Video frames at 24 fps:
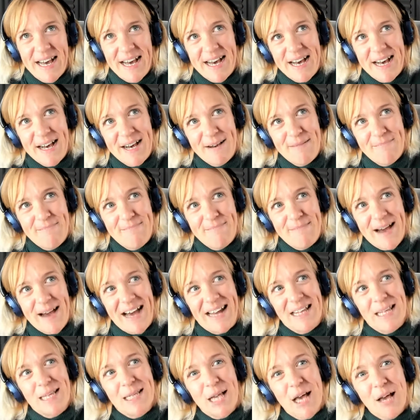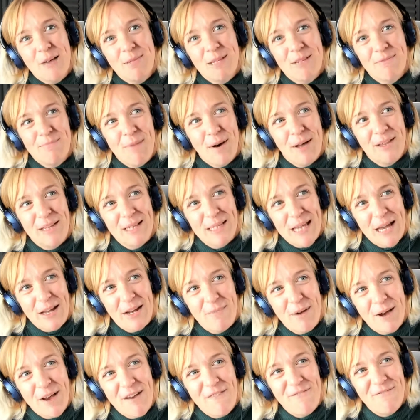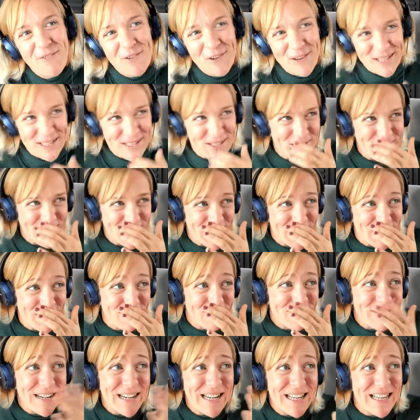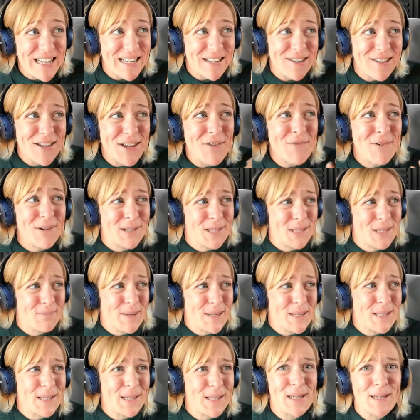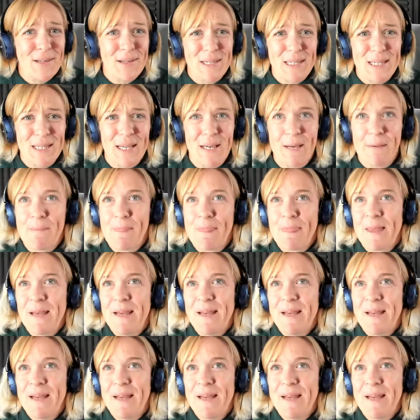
um, and in terms of my, the sound of my own voice, gosh, it's really nuanced because I used to,